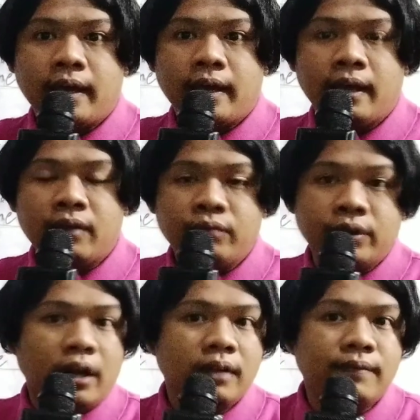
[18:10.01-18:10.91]

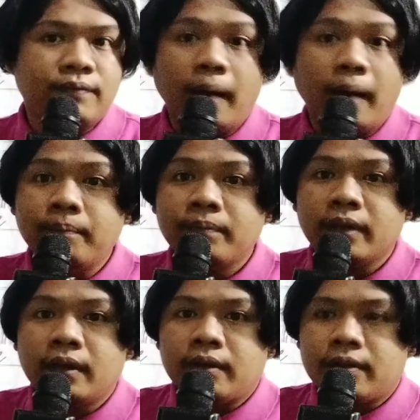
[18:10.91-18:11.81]
and with all of them,
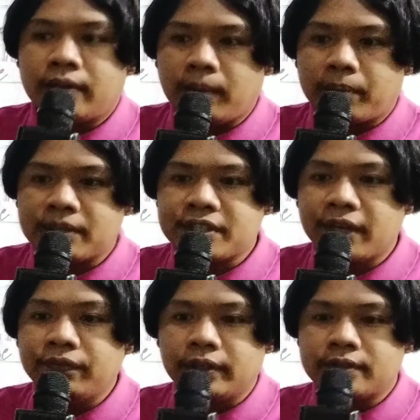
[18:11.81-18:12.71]
they
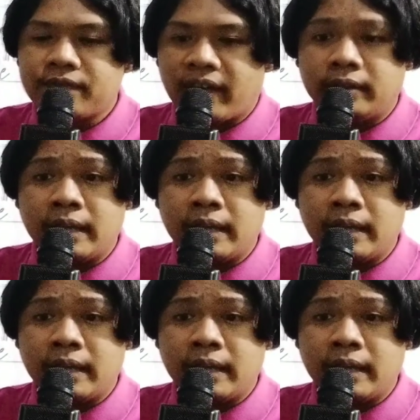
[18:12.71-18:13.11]
presented